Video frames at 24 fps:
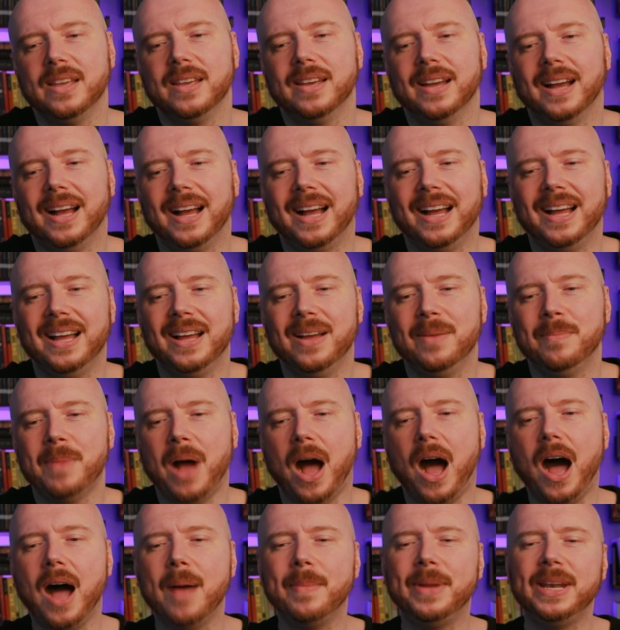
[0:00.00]
um,
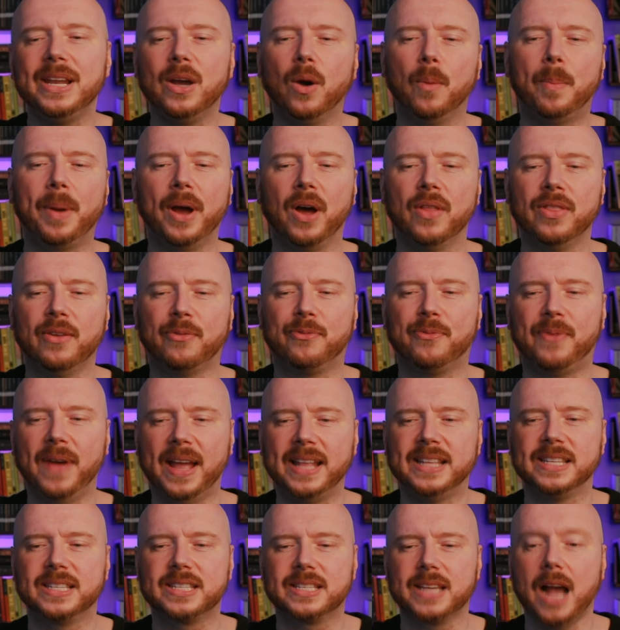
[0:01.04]
I'm a little bit on the
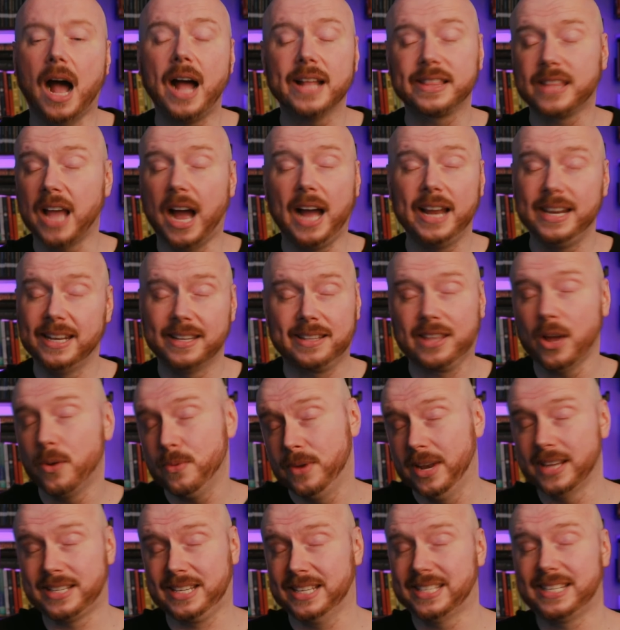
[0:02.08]
fence. I, I don't
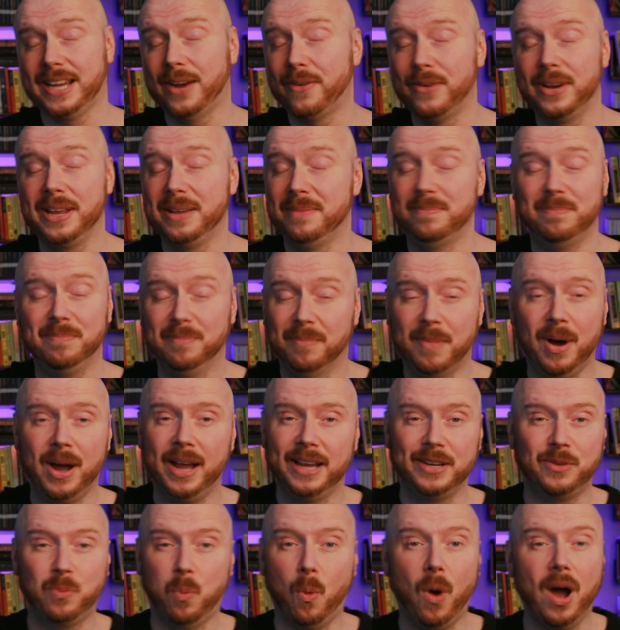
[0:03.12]
necessarily
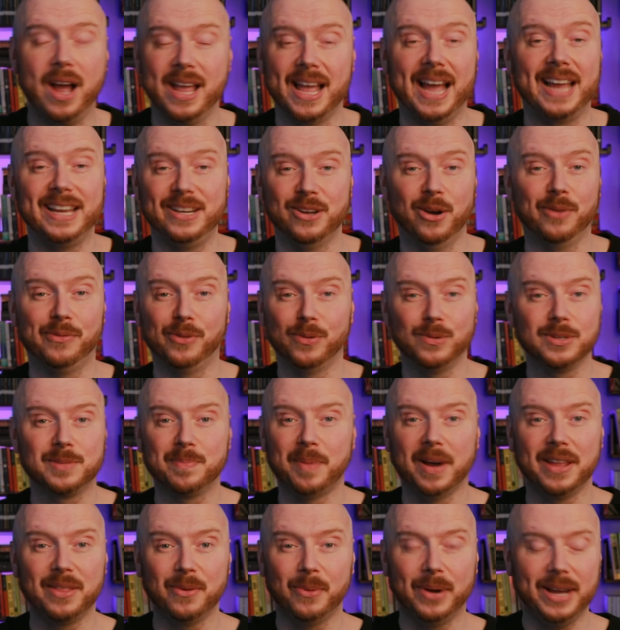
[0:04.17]
mind YA novels,
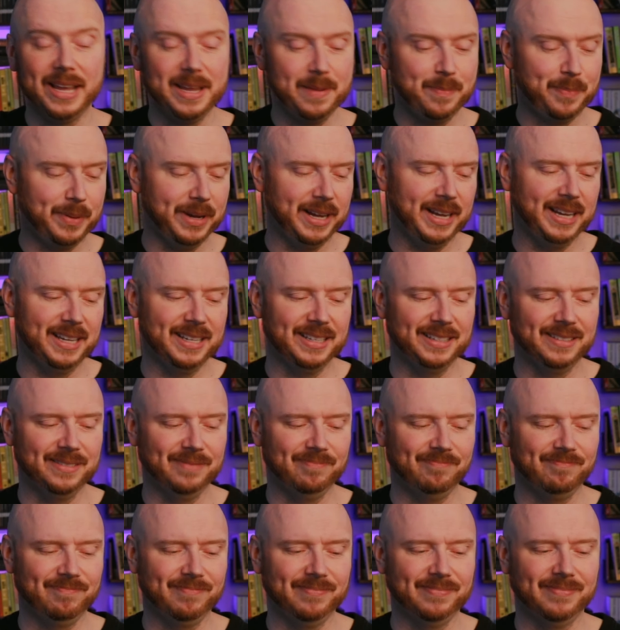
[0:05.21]
by the way, but
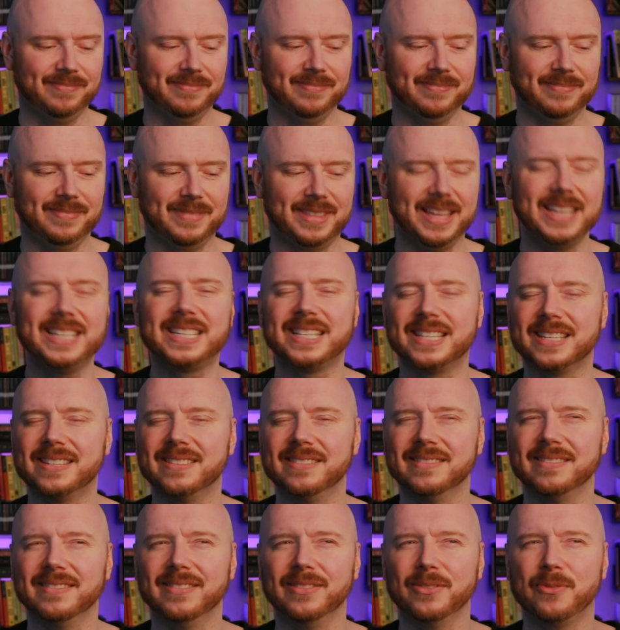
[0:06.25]

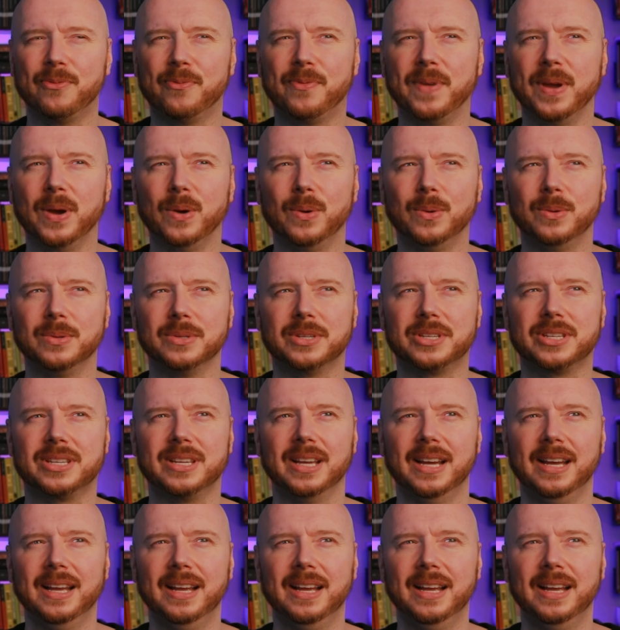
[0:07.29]
this feels